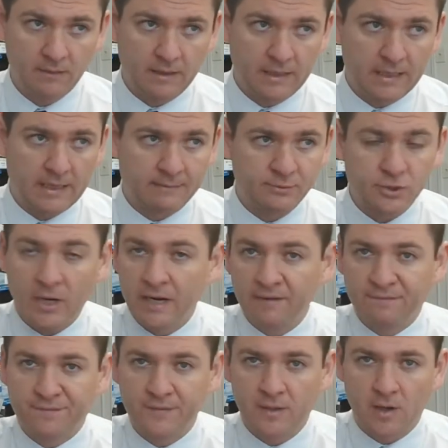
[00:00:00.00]
And I'm trying
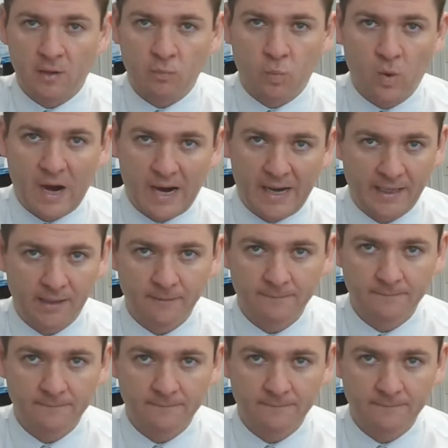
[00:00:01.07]
to figure out why